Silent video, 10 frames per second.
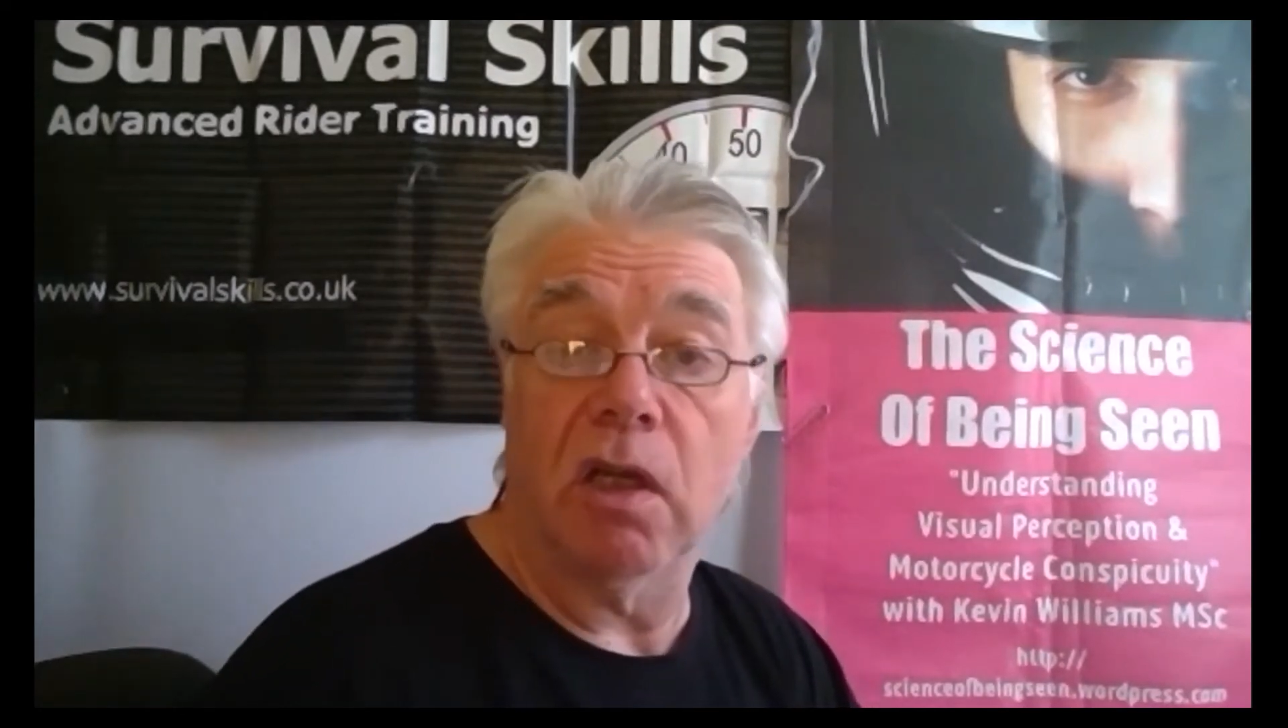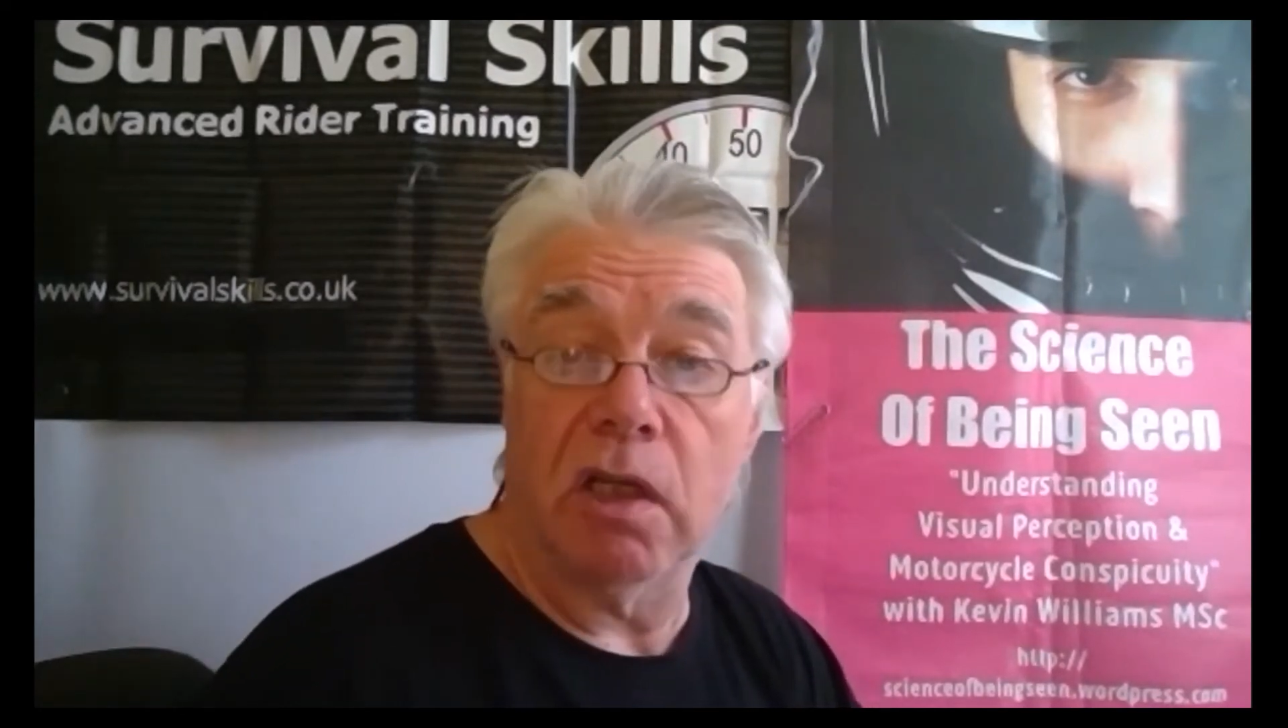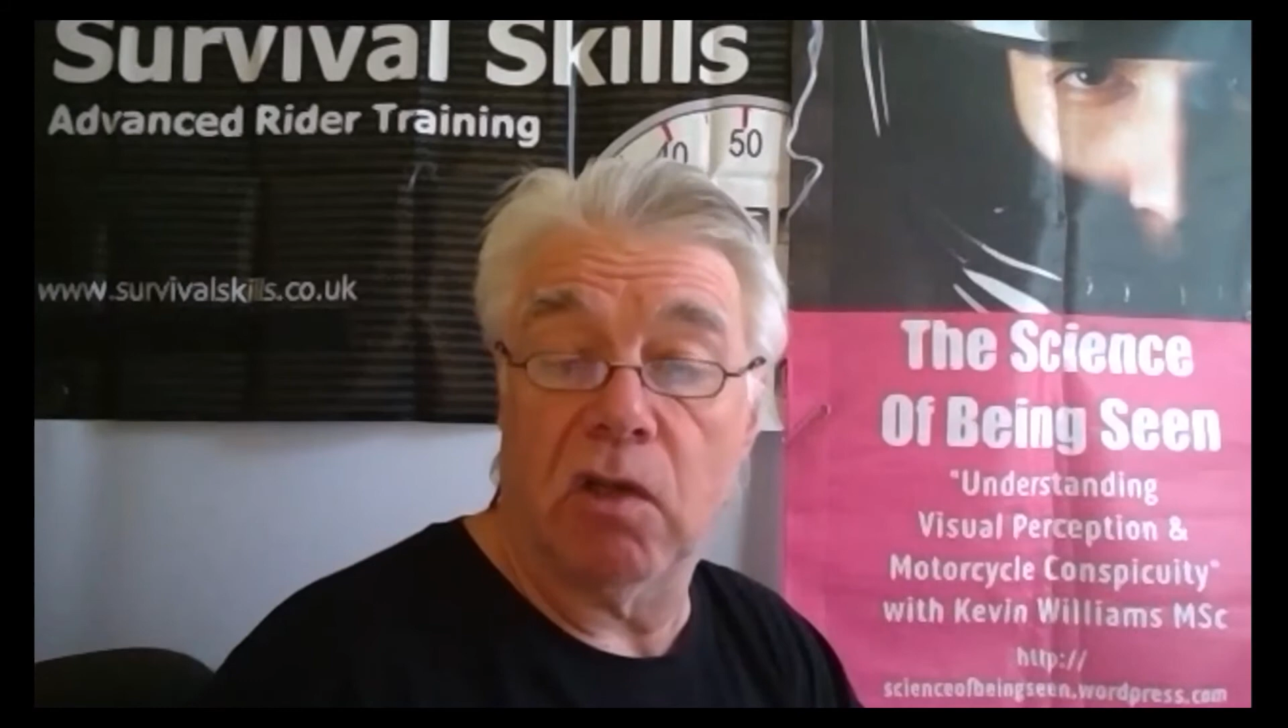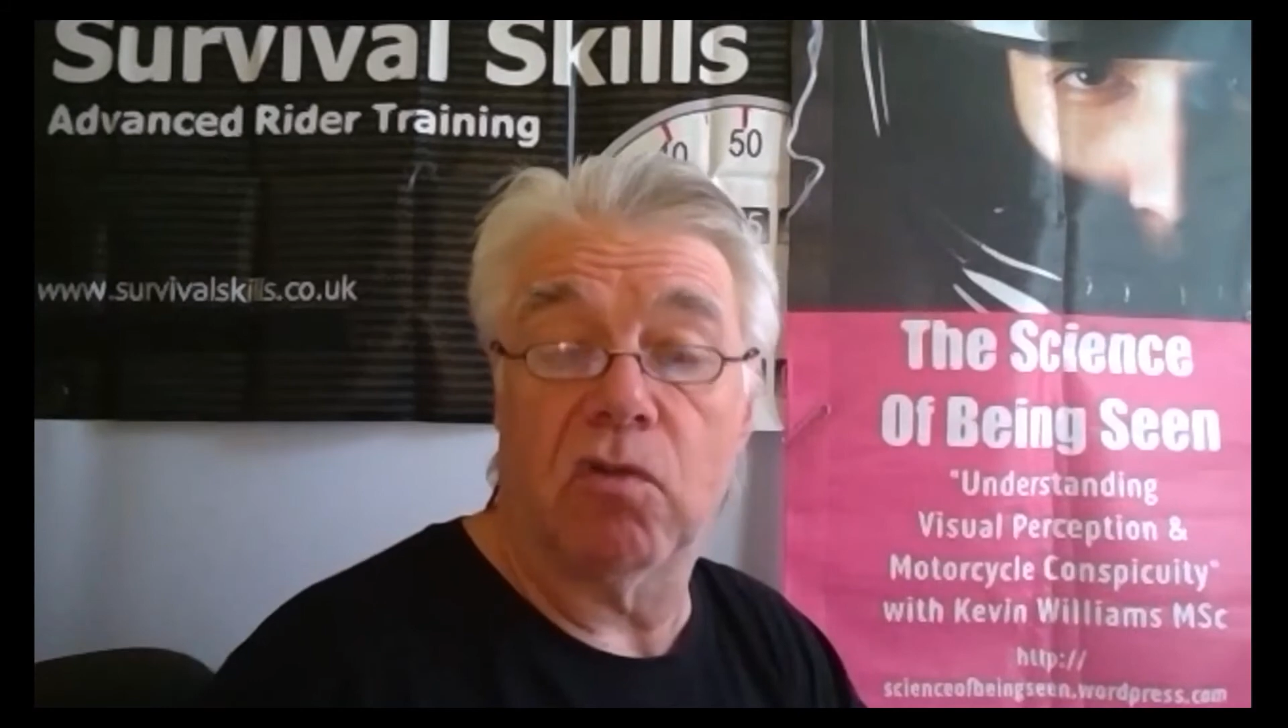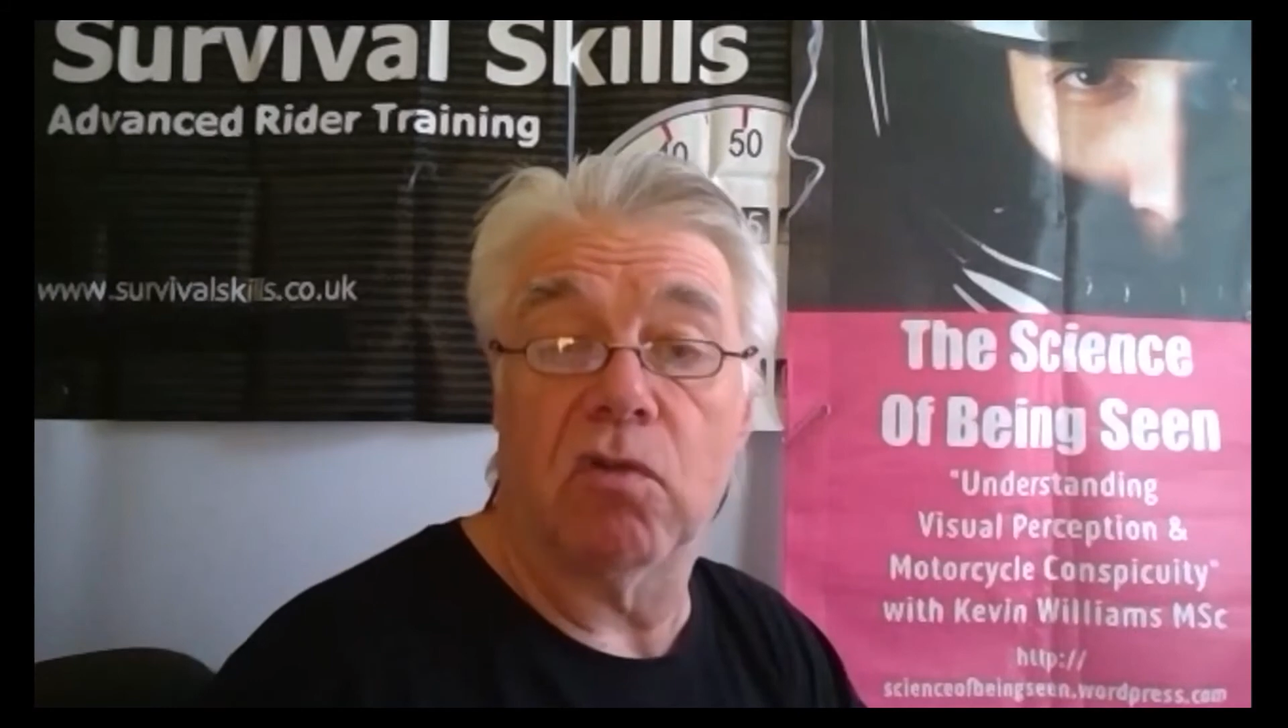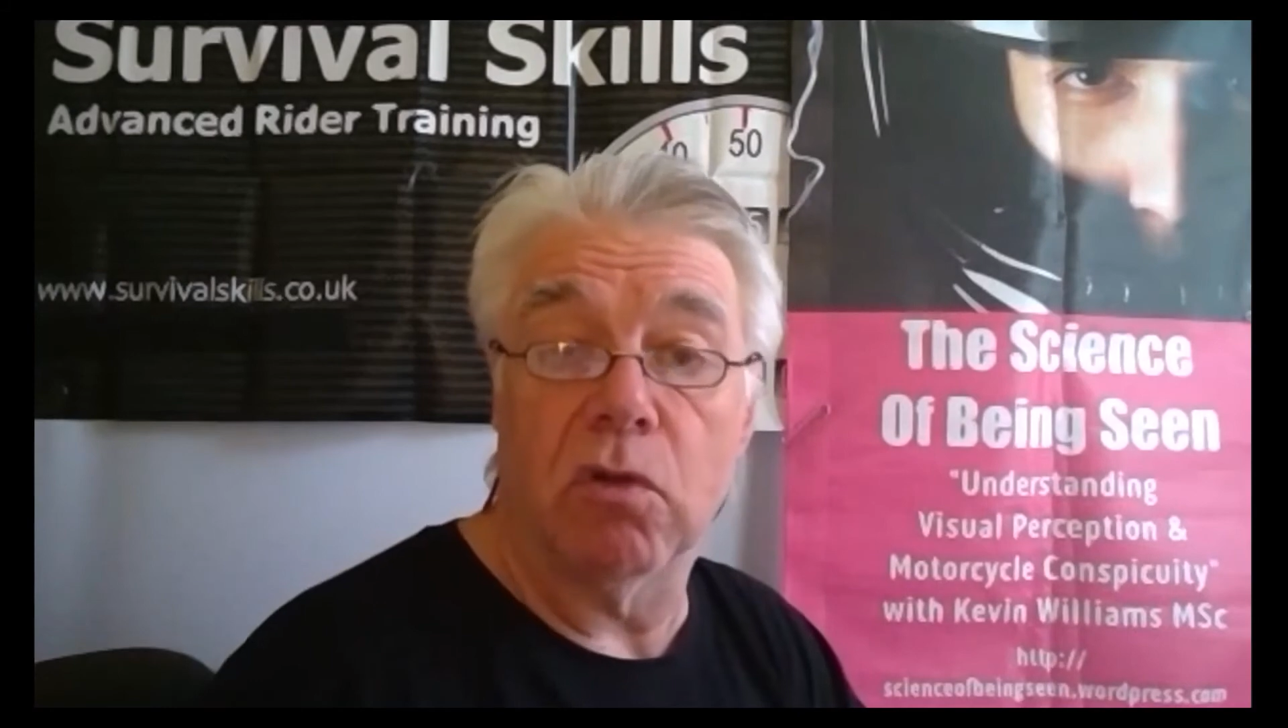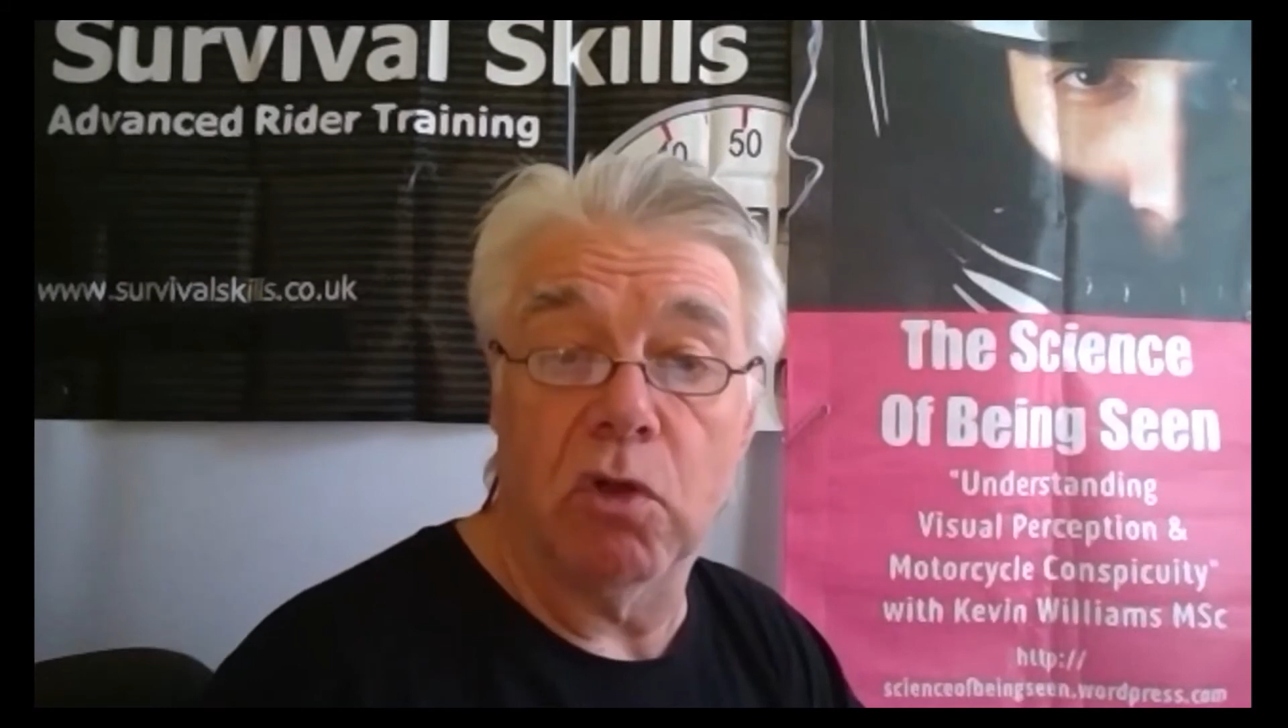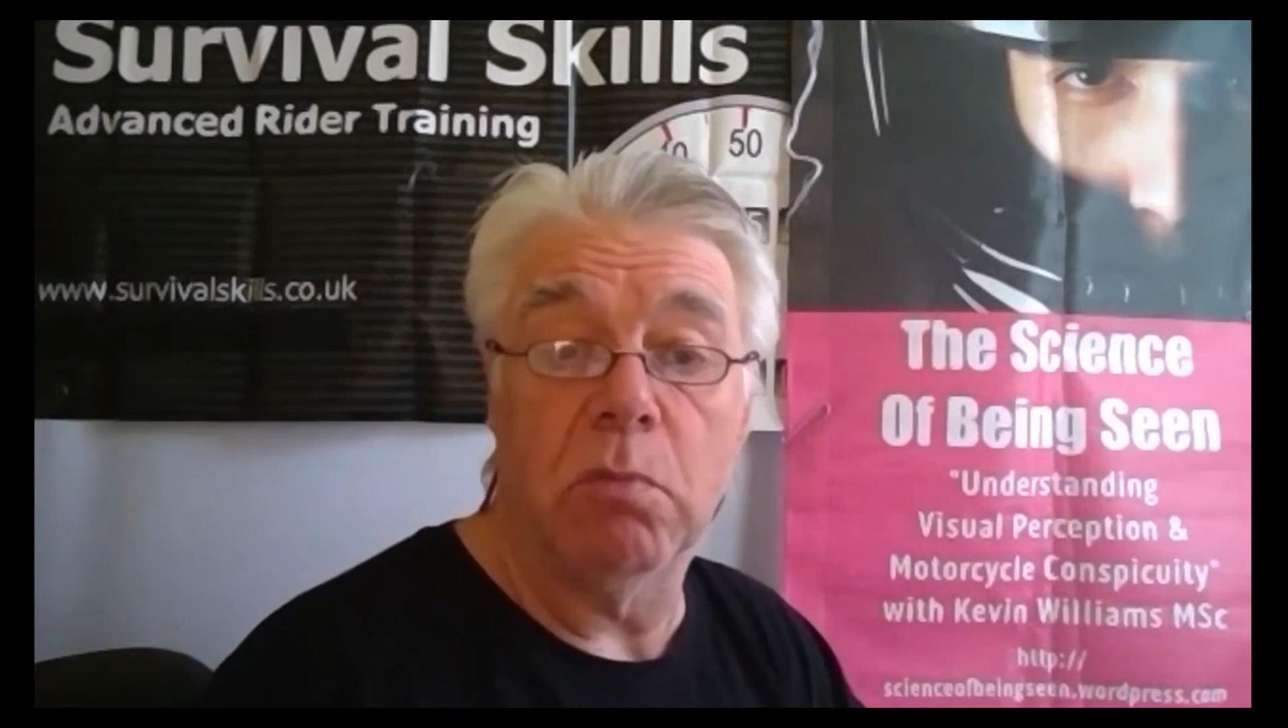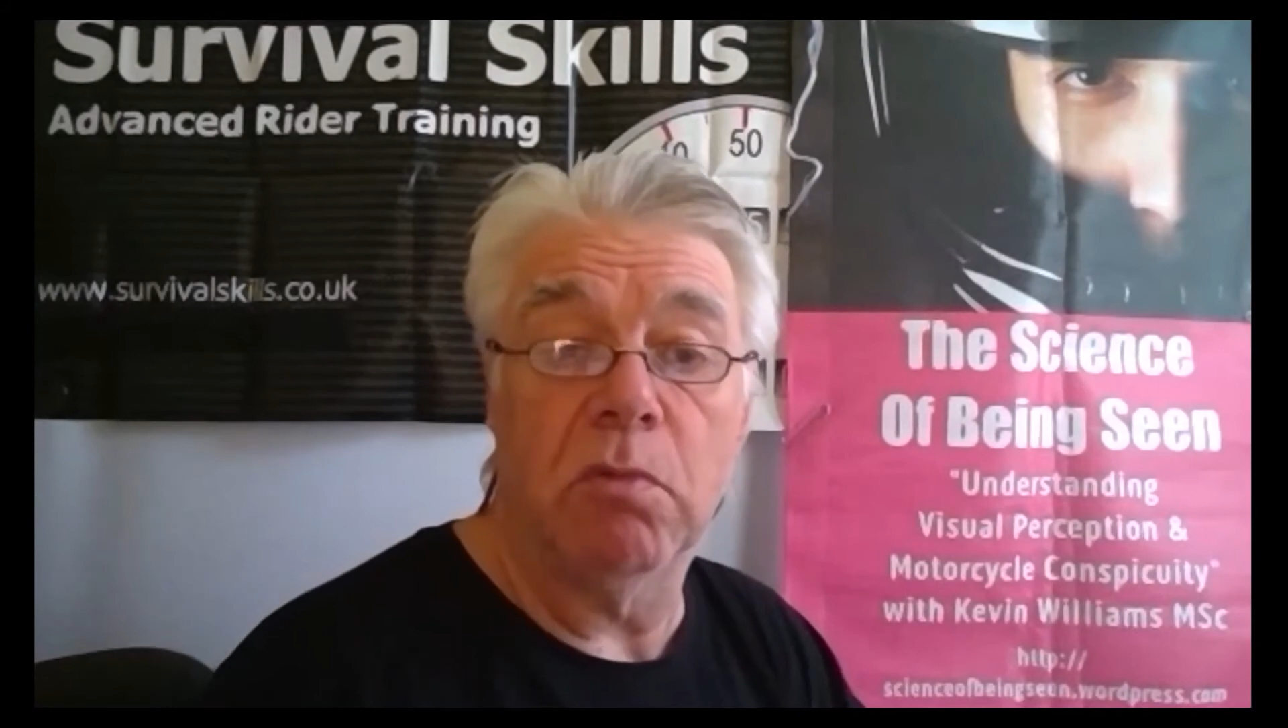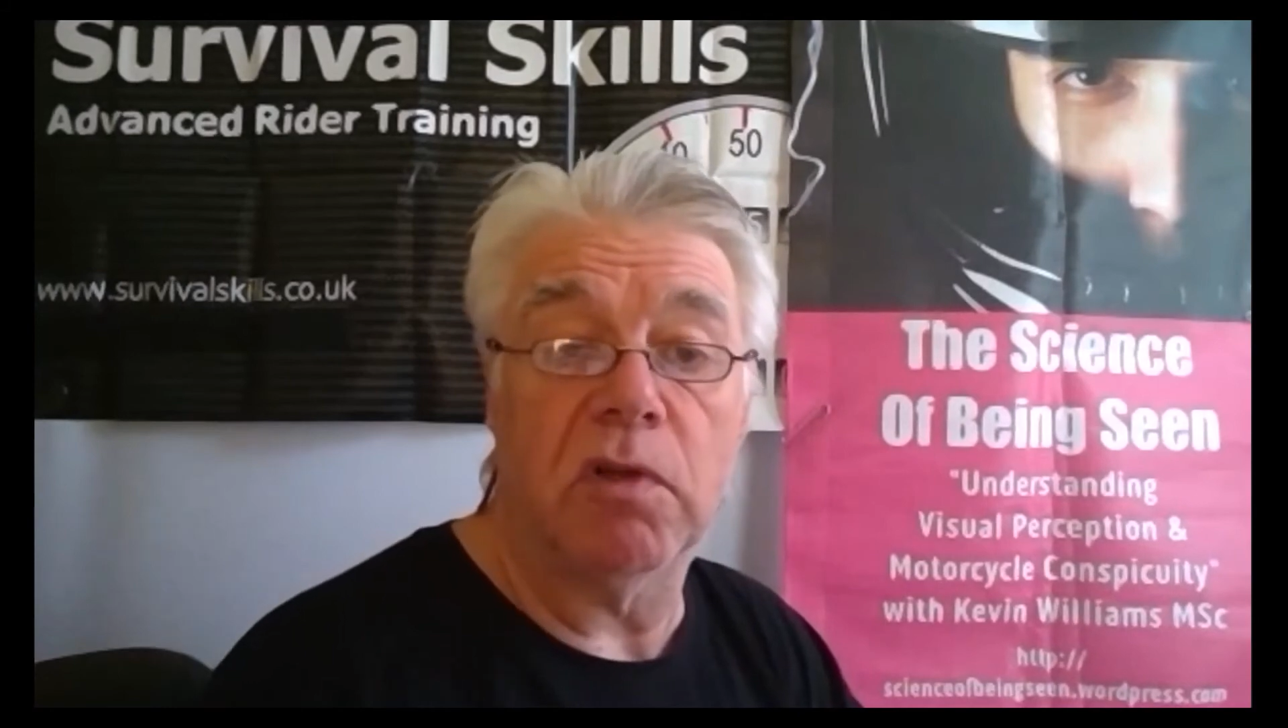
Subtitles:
an extra loom